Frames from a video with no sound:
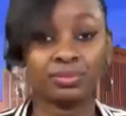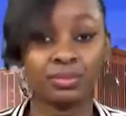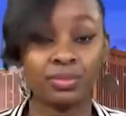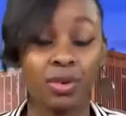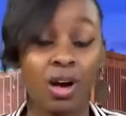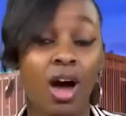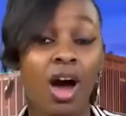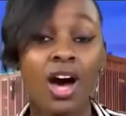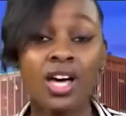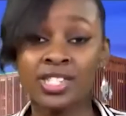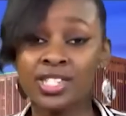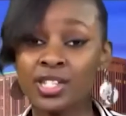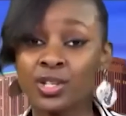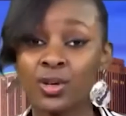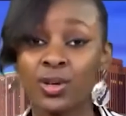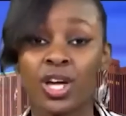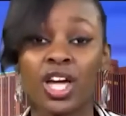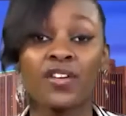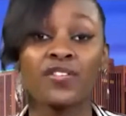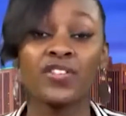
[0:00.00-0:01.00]
Also,
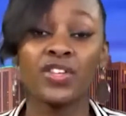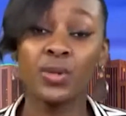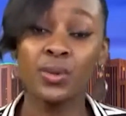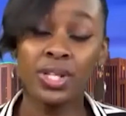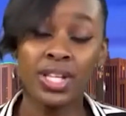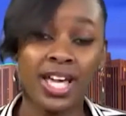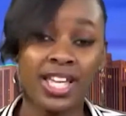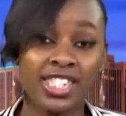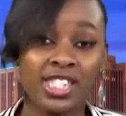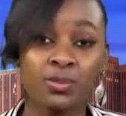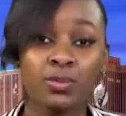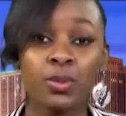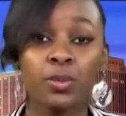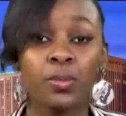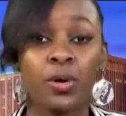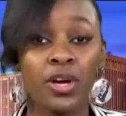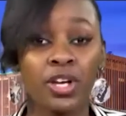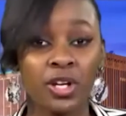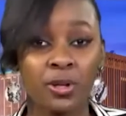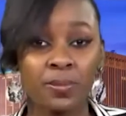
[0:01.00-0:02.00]
if you would like to promote
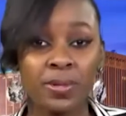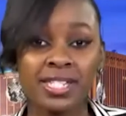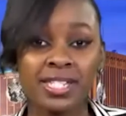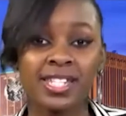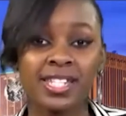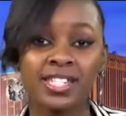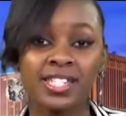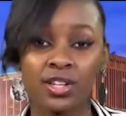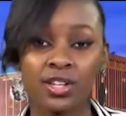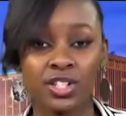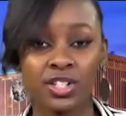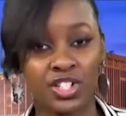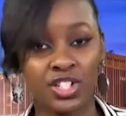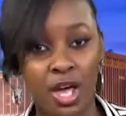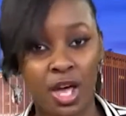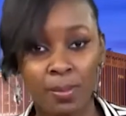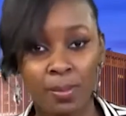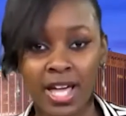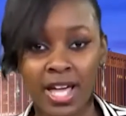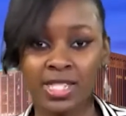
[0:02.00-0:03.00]
your business on the Shop
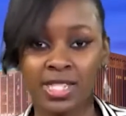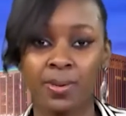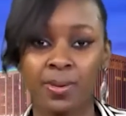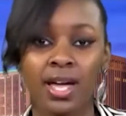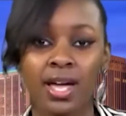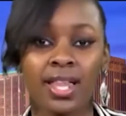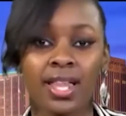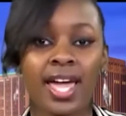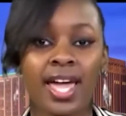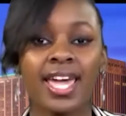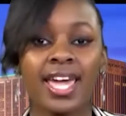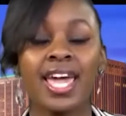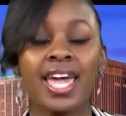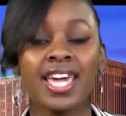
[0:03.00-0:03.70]
Black Spotlight,